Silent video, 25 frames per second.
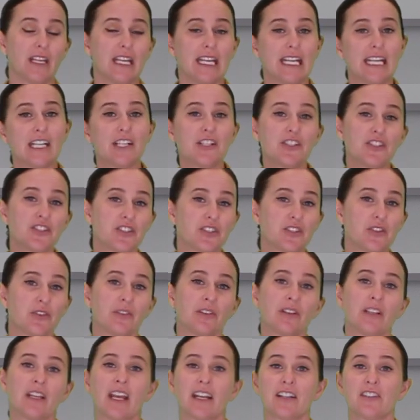each
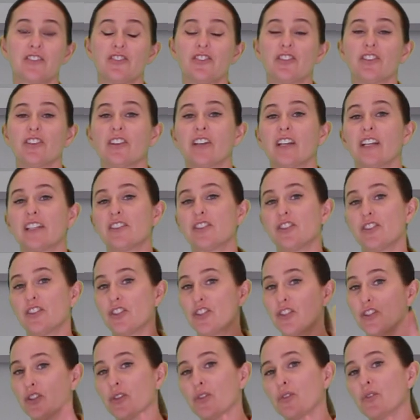student next year gets
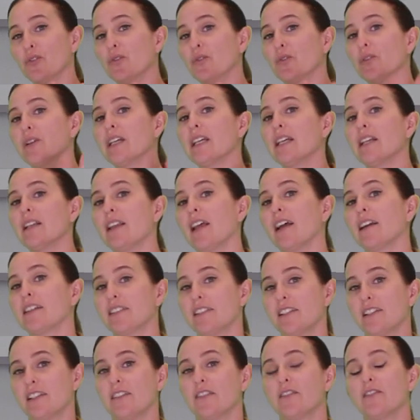two
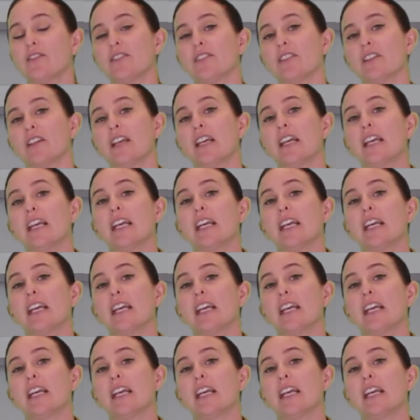electives.